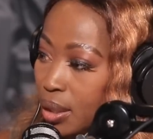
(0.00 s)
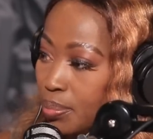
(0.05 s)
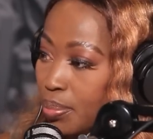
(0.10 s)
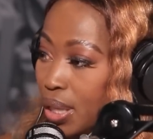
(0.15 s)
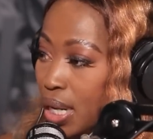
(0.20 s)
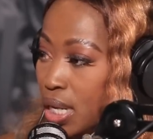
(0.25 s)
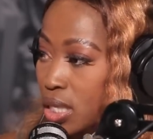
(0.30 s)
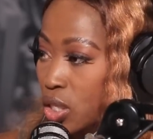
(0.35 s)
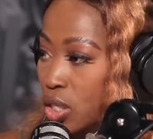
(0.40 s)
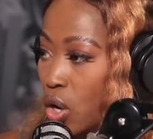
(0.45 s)
that,
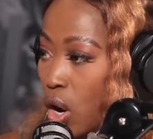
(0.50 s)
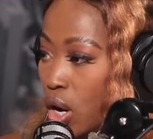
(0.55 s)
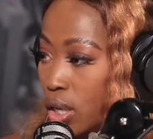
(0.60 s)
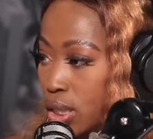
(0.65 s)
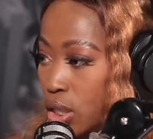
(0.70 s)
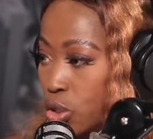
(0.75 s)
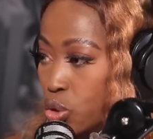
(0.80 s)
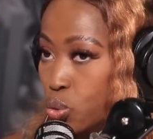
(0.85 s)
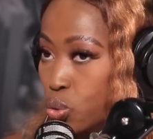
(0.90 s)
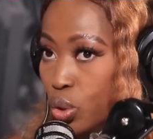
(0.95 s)
but as an
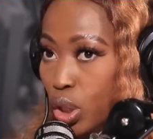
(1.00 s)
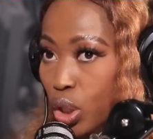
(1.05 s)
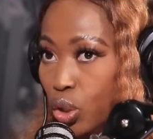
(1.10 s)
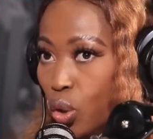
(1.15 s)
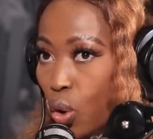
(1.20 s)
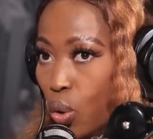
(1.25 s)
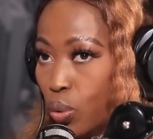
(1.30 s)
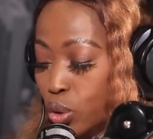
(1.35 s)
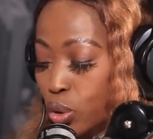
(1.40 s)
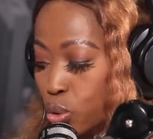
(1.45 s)
artist, you can
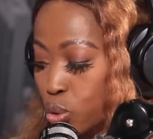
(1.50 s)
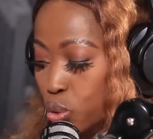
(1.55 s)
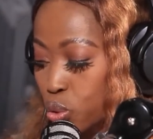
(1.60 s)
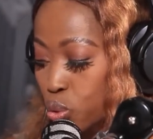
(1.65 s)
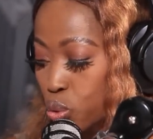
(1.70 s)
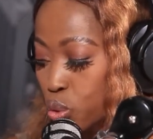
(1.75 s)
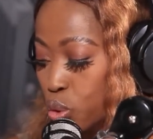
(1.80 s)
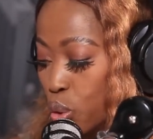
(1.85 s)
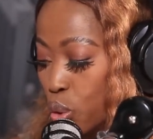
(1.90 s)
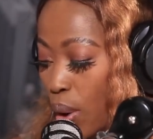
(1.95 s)
go into
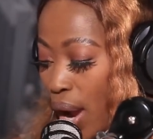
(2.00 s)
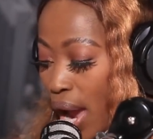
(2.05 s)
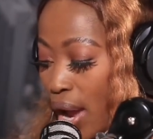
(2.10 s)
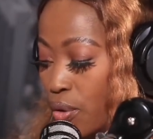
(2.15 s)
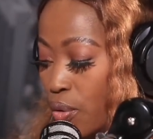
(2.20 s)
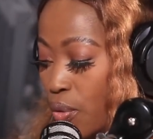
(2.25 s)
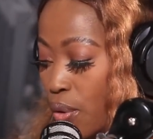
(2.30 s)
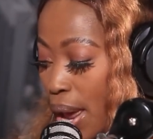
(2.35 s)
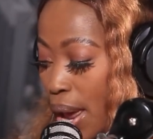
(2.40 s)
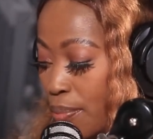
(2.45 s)
studio
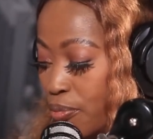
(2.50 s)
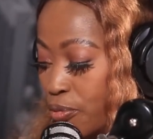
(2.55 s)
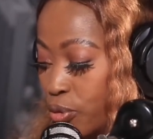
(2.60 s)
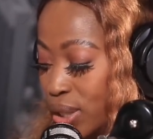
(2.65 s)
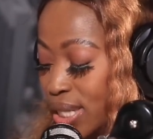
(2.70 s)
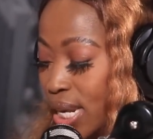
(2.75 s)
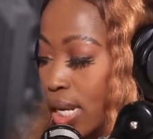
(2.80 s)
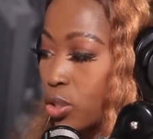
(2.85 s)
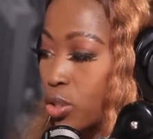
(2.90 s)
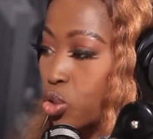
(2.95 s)
and rap
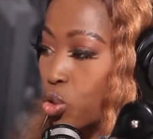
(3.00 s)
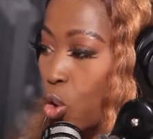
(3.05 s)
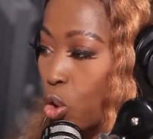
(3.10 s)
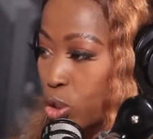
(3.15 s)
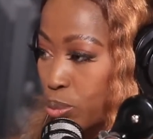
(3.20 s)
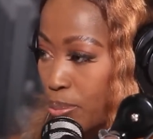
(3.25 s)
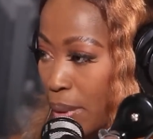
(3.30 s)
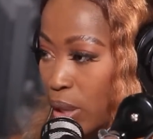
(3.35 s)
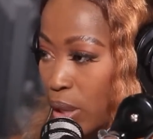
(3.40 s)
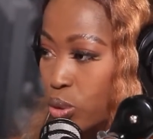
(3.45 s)
for 10
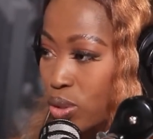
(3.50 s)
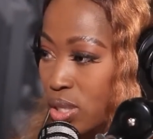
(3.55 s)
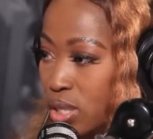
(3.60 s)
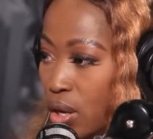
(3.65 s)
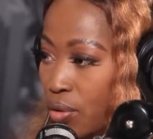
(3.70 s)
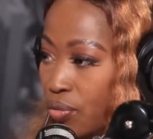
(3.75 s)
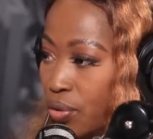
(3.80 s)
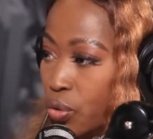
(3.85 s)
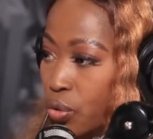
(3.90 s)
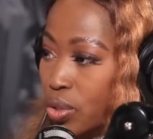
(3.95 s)
songs by
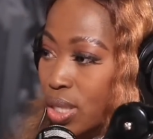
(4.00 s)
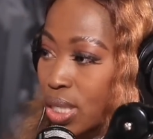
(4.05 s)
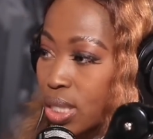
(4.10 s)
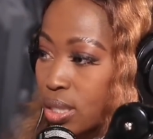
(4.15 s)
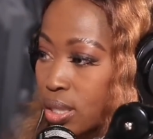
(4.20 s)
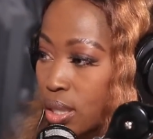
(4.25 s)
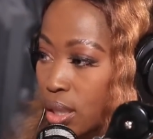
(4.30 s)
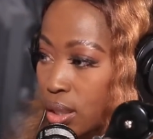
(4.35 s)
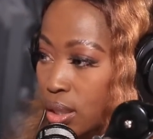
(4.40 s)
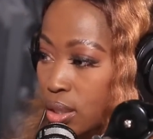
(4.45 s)
yourself and
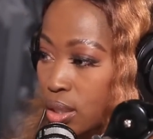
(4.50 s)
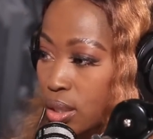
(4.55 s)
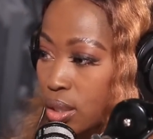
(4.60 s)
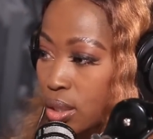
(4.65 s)
release that.